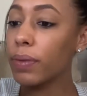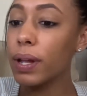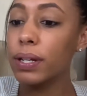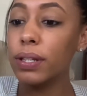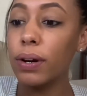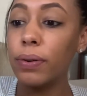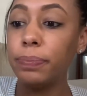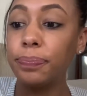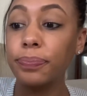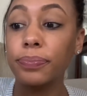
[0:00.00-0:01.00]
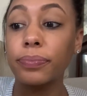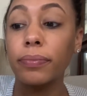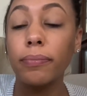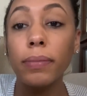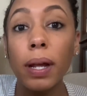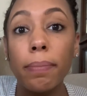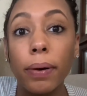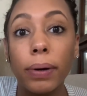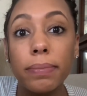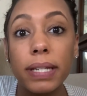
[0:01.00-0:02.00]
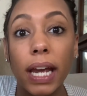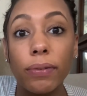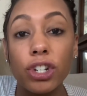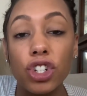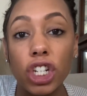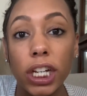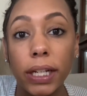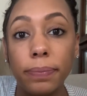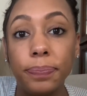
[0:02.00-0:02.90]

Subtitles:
So, but what I'm saying with Shein,